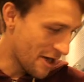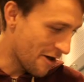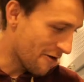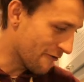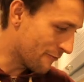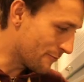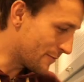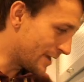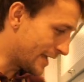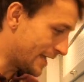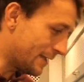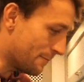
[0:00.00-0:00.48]

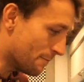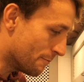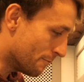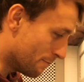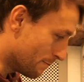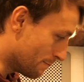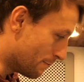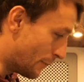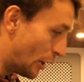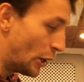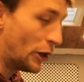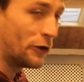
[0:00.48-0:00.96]
of me
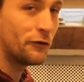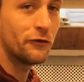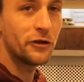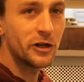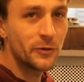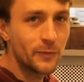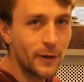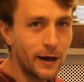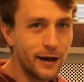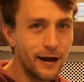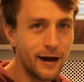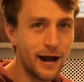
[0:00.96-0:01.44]

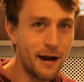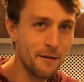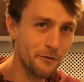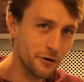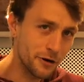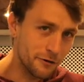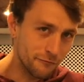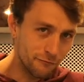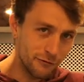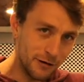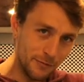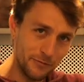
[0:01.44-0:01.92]
moaning about how I'm
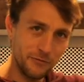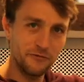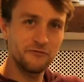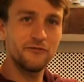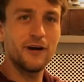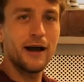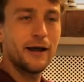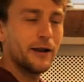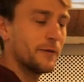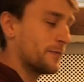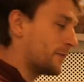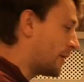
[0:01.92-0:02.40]
gonna rip the van